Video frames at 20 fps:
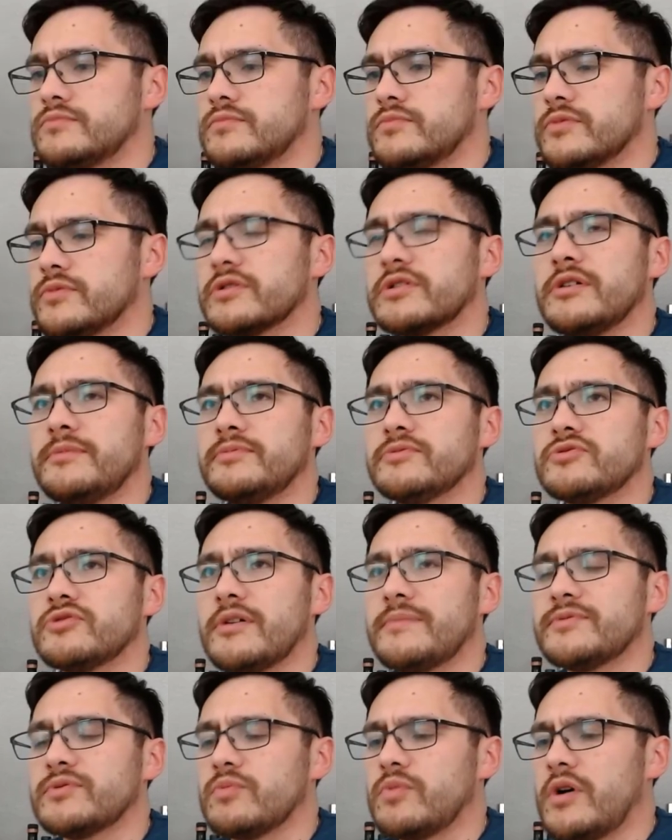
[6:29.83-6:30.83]
With a couple
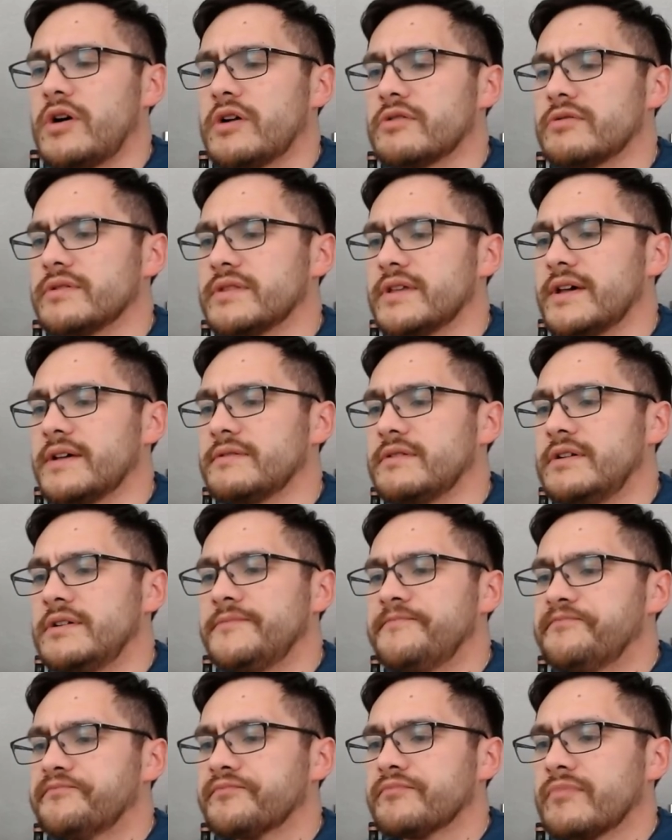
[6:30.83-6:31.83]
drops of water in that,
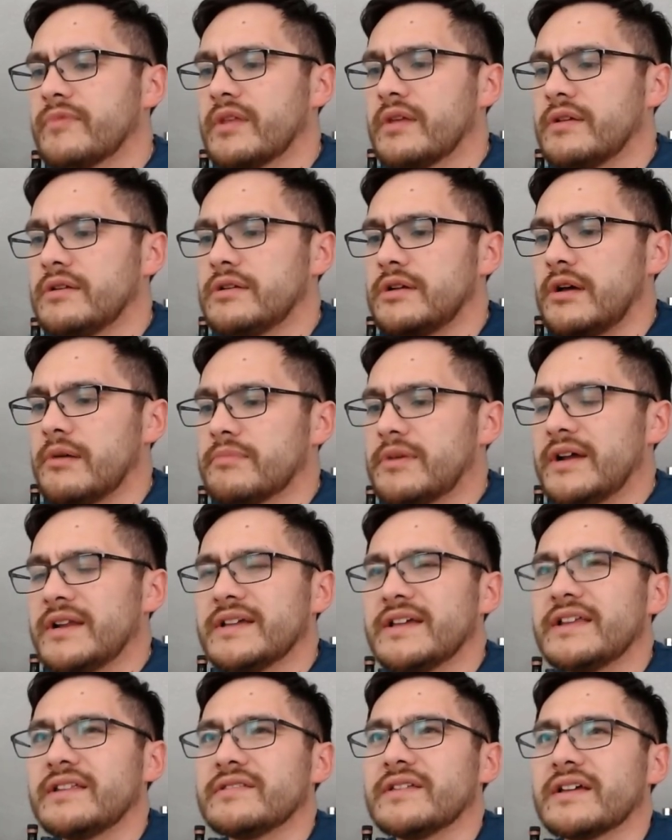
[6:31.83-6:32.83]
I'm kind
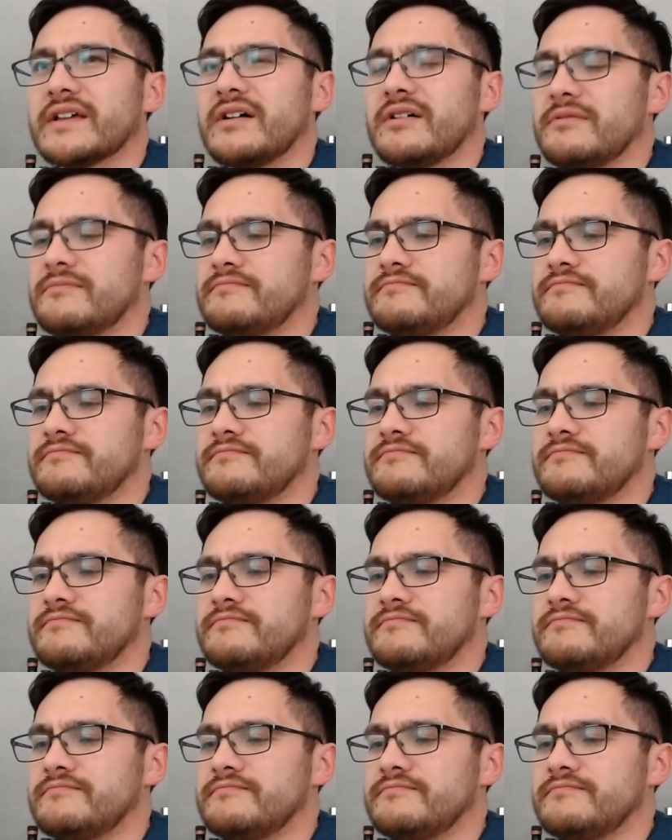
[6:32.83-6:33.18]
of getting like a